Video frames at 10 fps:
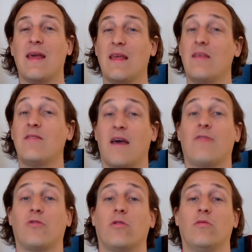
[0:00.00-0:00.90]
is
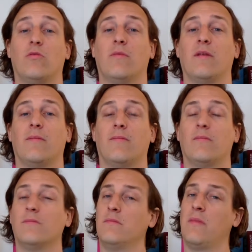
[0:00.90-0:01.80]
after a woman,
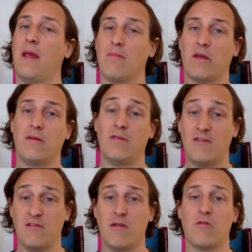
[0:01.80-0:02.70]
namely
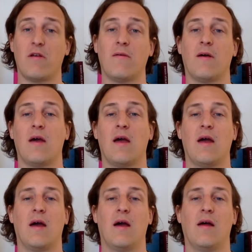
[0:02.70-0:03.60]
Ciri.
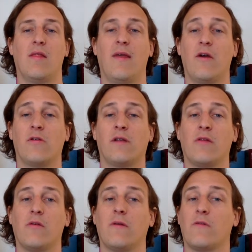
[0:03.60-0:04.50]
They are
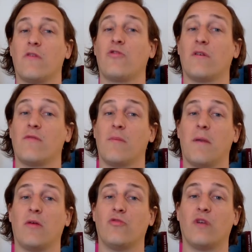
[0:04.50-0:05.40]
another iteration of the
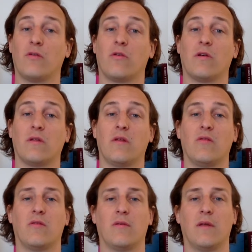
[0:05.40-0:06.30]
male gender, at
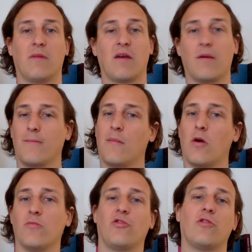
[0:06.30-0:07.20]
least in my
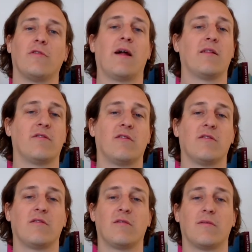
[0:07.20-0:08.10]
armchair
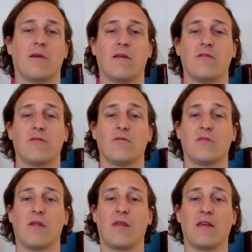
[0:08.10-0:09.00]
analysis, as there's
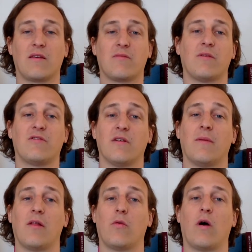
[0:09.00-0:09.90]
nothing explicit
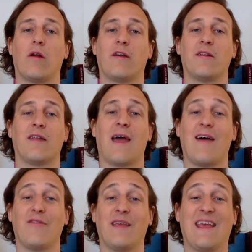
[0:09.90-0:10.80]
about the Wild Hunt
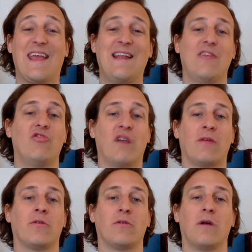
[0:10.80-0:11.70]
having any
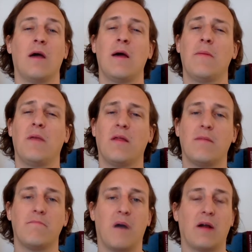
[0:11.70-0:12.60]
gender beyond the
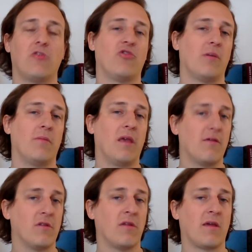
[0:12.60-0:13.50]
body shape
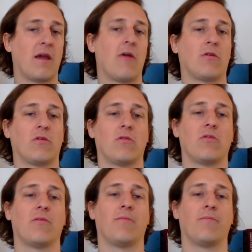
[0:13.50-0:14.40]
given to the characters.